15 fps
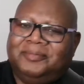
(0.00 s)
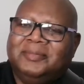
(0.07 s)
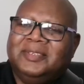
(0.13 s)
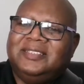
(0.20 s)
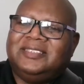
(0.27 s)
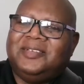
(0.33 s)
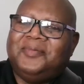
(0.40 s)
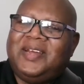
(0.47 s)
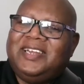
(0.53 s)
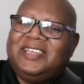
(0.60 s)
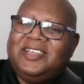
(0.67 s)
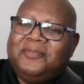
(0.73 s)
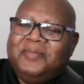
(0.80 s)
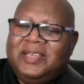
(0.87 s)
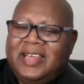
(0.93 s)
Somebody
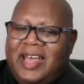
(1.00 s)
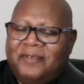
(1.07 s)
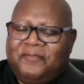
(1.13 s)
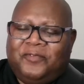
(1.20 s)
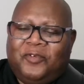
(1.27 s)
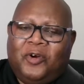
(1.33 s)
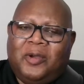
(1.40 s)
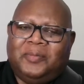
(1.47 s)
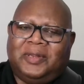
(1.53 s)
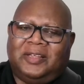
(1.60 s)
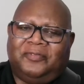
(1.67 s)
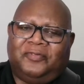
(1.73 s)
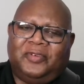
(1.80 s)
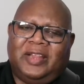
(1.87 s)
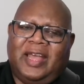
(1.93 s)
give me that formula
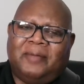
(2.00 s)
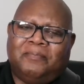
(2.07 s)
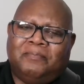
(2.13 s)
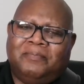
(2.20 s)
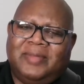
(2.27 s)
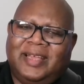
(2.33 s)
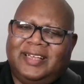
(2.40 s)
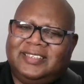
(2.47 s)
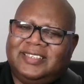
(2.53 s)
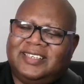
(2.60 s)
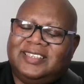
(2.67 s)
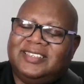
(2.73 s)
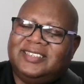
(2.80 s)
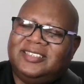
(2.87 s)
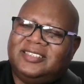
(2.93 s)
for that
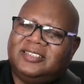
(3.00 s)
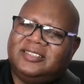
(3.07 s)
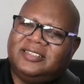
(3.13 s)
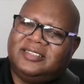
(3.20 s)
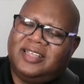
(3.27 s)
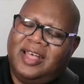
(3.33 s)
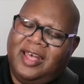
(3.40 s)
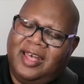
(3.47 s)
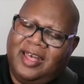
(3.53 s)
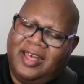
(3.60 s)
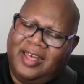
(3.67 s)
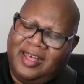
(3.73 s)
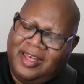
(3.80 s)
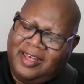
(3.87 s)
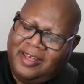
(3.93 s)
major
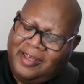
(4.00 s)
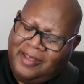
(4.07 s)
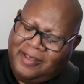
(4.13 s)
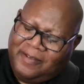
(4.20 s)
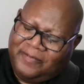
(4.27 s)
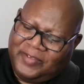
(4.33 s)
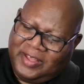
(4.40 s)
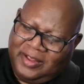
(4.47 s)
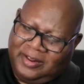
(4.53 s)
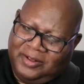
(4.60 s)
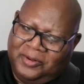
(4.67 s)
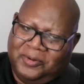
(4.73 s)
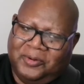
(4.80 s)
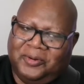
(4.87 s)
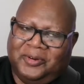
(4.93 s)
7
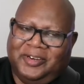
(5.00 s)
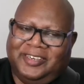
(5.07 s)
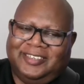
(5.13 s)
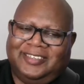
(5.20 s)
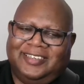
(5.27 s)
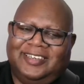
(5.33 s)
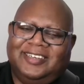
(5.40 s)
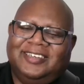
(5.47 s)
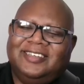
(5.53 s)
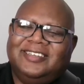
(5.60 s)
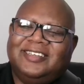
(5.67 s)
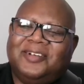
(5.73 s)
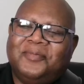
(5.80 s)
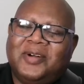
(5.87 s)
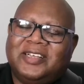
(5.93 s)
chord.
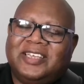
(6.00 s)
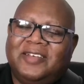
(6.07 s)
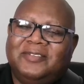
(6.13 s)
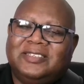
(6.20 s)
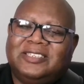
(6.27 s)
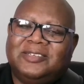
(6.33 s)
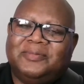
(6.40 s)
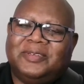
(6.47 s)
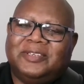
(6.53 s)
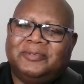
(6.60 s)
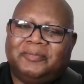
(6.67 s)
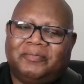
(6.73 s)
Come on, give it to me.